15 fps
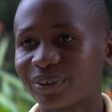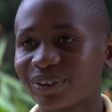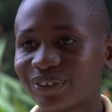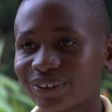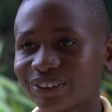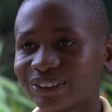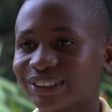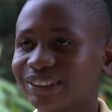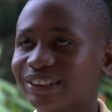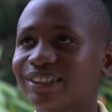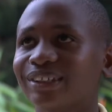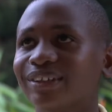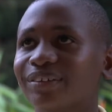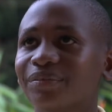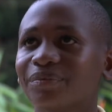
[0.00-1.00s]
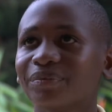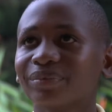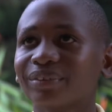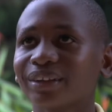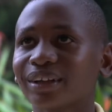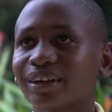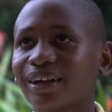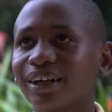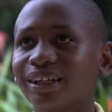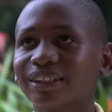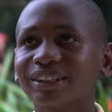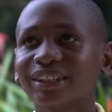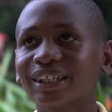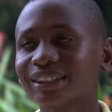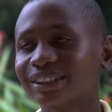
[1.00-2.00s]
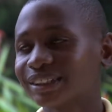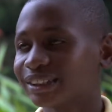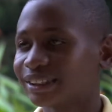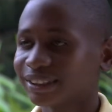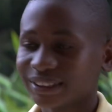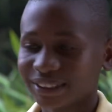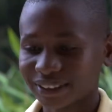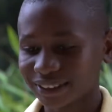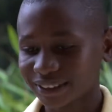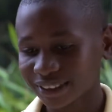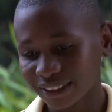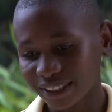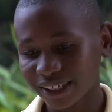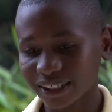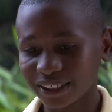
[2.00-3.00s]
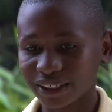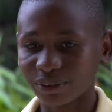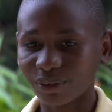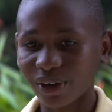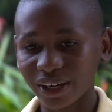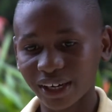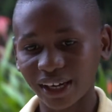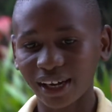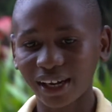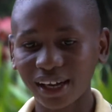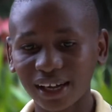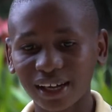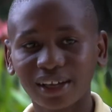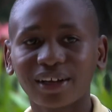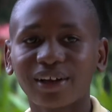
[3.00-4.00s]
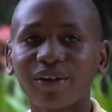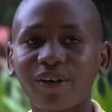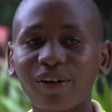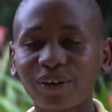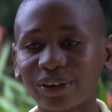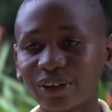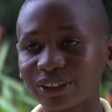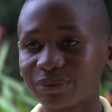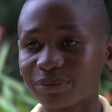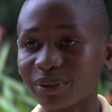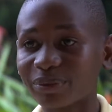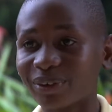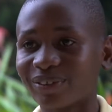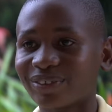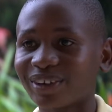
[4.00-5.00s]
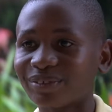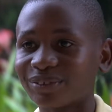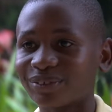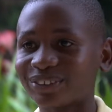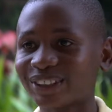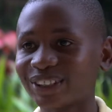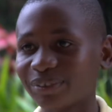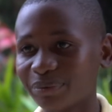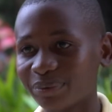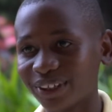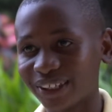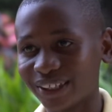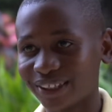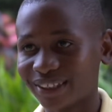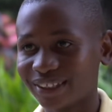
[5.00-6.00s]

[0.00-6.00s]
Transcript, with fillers: because I just sit there and I wonder, all those people have come to see me.